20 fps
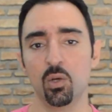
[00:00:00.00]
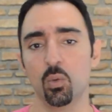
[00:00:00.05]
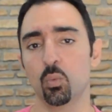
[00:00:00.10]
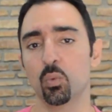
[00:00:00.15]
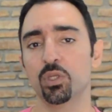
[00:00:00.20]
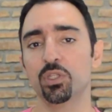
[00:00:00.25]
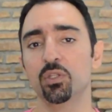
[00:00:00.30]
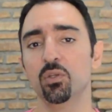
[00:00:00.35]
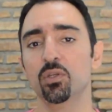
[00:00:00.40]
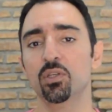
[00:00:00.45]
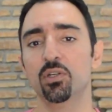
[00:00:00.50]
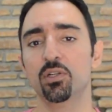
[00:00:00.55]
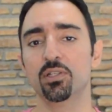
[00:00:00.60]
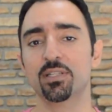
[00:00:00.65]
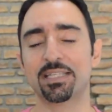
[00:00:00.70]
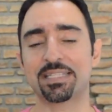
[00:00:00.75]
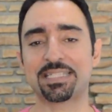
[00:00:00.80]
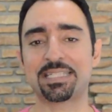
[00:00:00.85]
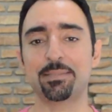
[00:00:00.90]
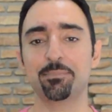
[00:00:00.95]
When you
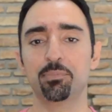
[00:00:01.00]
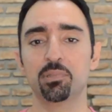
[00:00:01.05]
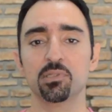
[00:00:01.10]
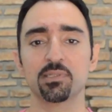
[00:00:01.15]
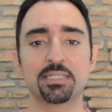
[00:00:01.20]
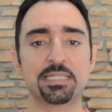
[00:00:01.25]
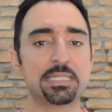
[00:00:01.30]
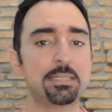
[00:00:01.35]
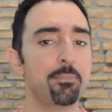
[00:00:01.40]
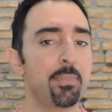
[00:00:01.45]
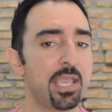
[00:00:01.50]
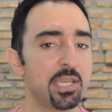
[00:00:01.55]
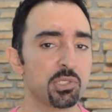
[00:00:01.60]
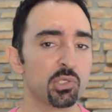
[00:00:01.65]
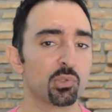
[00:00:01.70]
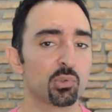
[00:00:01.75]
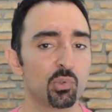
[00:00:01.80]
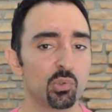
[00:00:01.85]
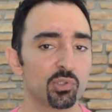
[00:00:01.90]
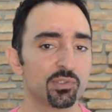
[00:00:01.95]
learn a simple C
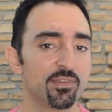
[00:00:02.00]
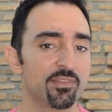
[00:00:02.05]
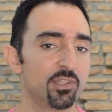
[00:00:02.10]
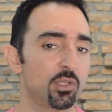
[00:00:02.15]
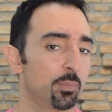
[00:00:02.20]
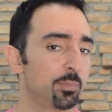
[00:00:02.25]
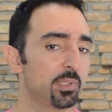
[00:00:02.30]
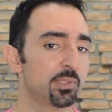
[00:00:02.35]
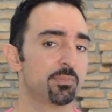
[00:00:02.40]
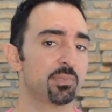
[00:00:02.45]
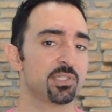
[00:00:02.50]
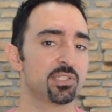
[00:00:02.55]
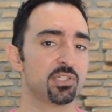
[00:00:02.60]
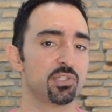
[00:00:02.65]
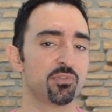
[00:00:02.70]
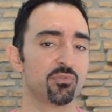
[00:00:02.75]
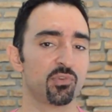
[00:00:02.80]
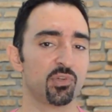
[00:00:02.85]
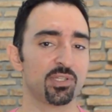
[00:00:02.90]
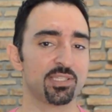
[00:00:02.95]
major chord in the open
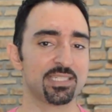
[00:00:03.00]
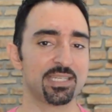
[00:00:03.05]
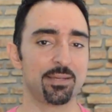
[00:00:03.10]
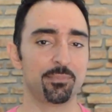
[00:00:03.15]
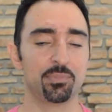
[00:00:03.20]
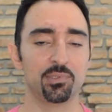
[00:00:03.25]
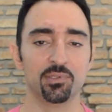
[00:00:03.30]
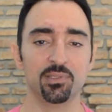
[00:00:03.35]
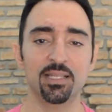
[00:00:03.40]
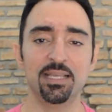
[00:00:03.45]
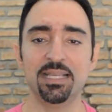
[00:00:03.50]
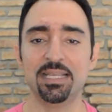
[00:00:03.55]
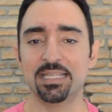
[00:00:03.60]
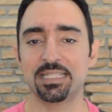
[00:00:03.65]
position, for example,